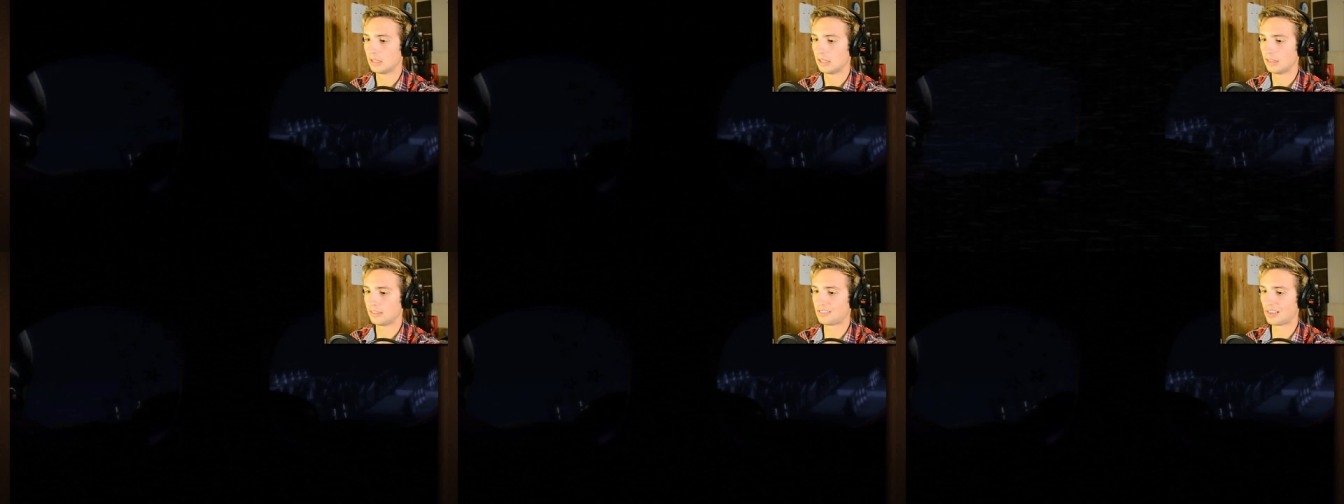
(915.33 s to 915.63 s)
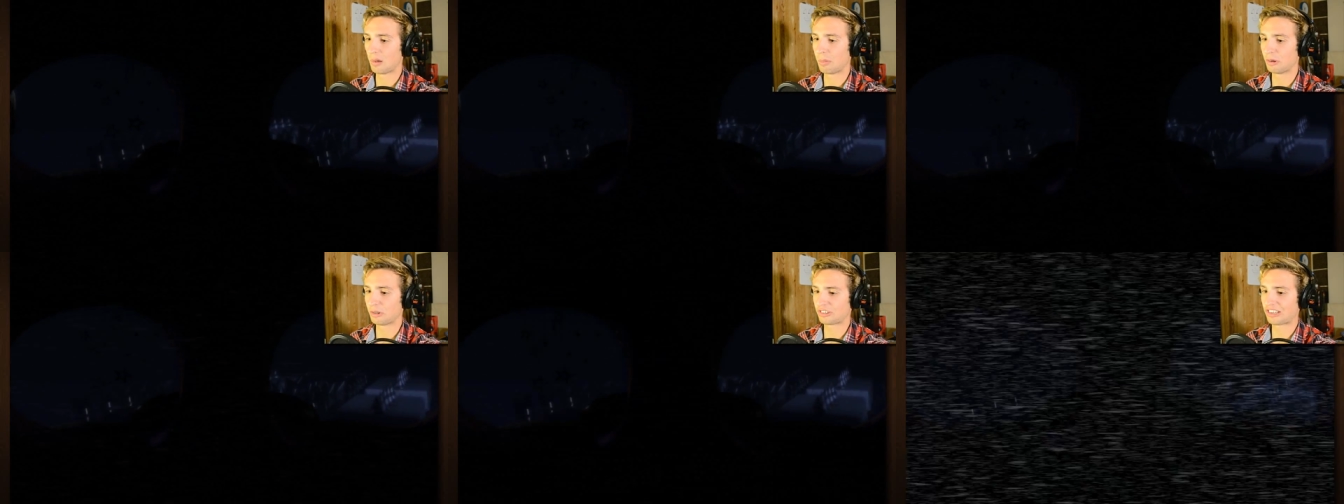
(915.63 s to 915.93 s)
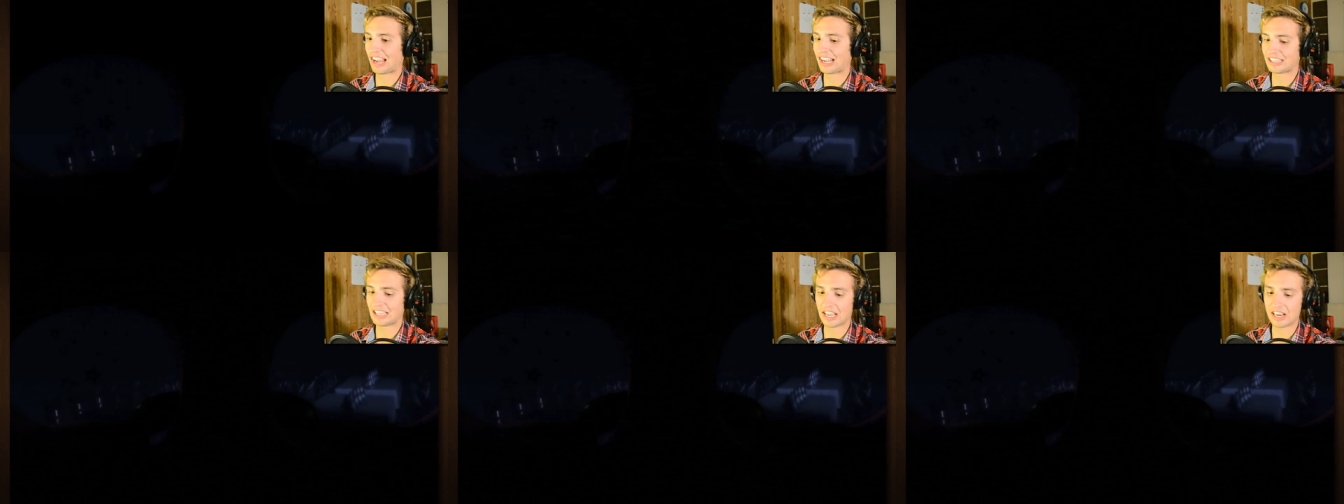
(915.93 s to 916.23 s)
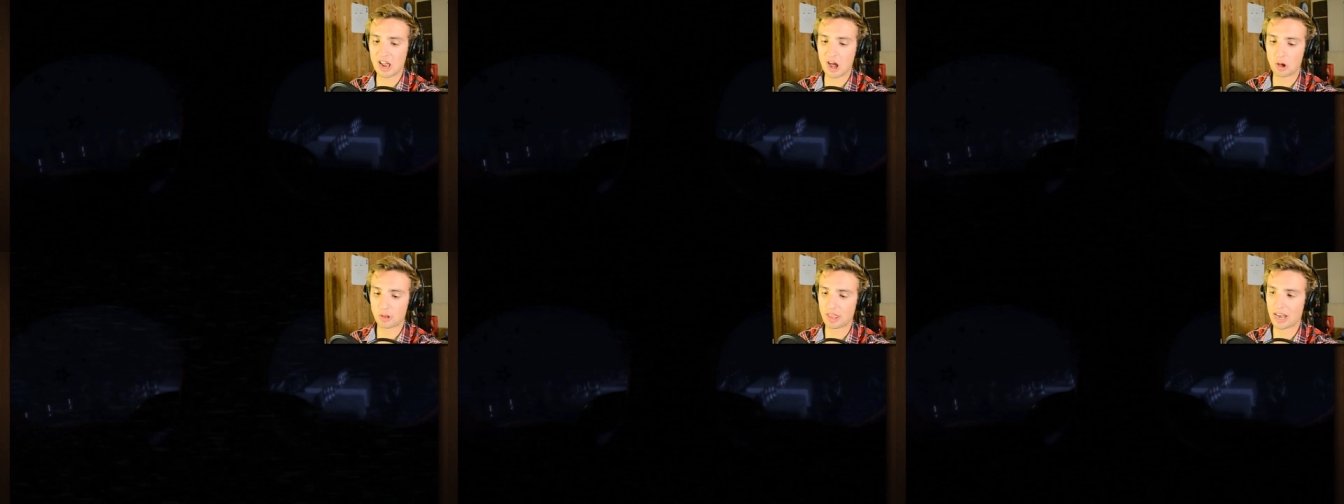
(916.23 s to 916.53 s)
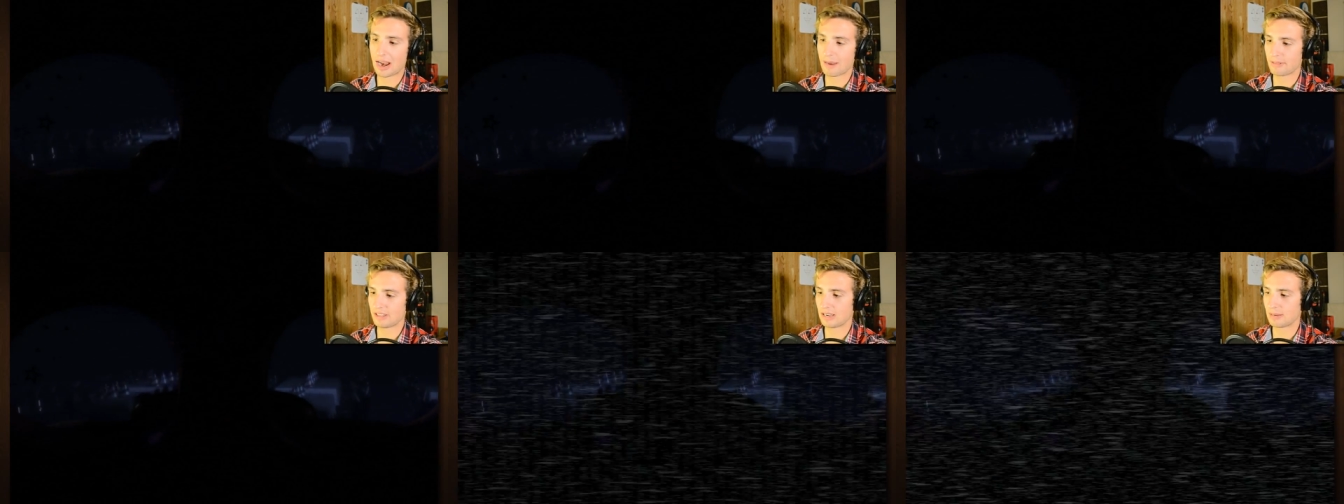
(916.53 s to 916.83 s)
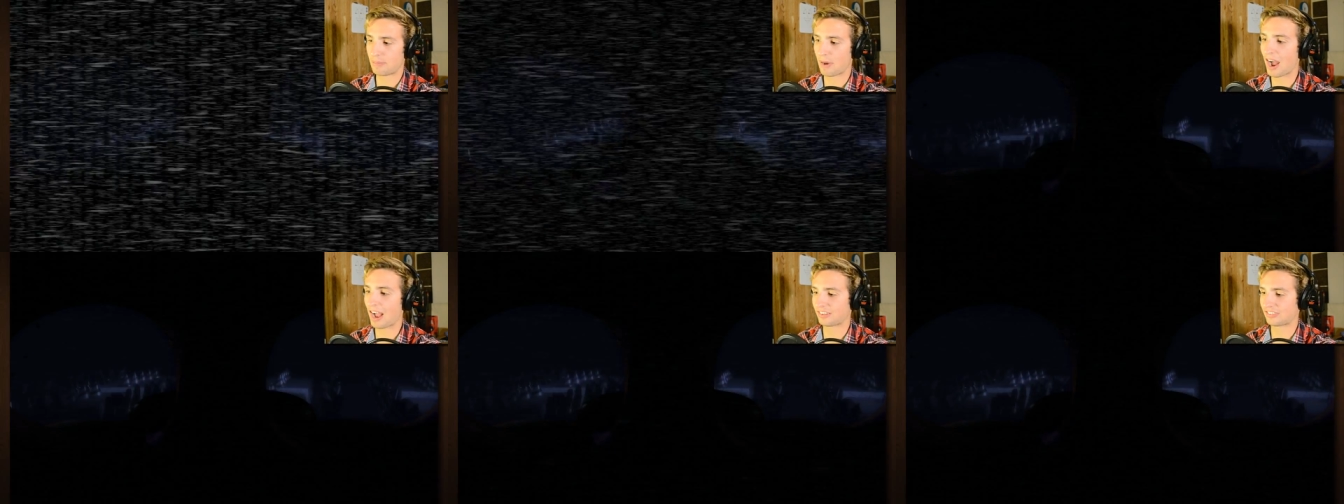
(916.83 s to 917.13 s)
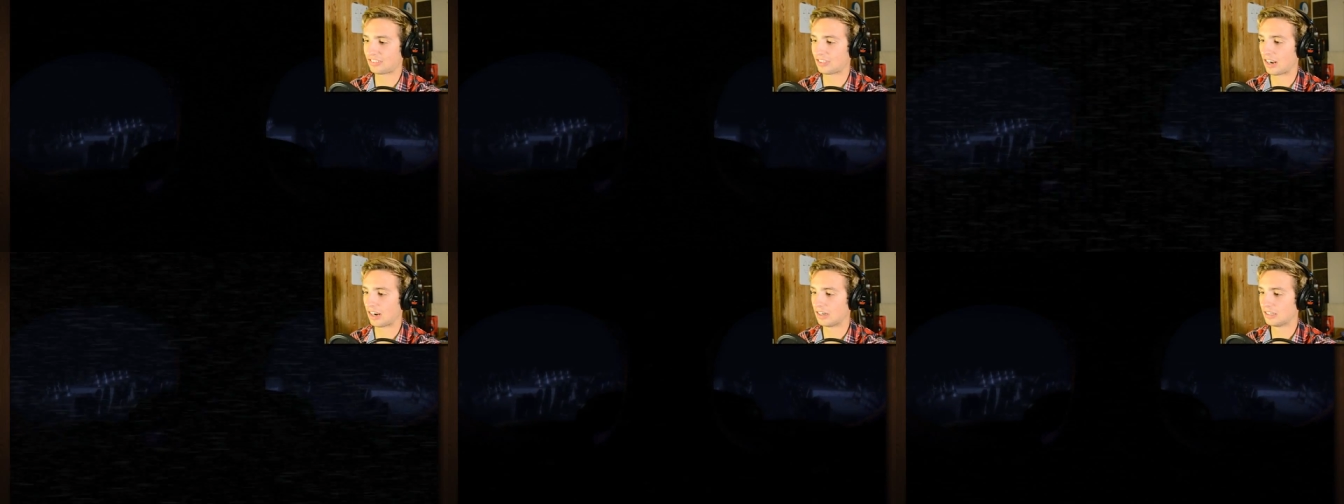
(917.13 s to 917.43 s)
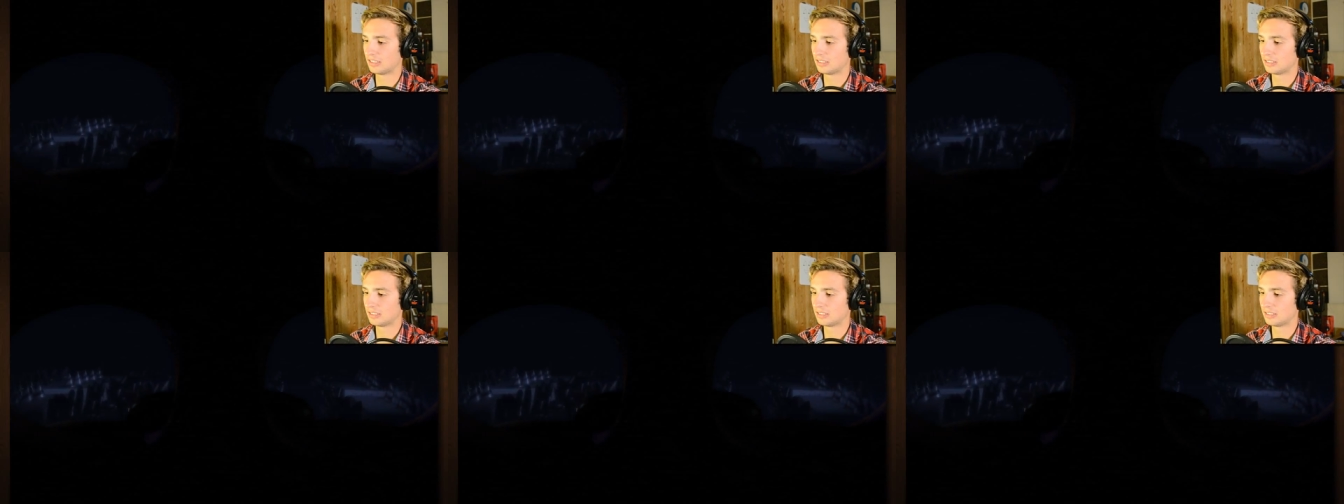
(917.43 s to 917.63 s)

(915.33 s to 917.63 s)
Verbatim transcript: It's almost like they know that I'm the imposter.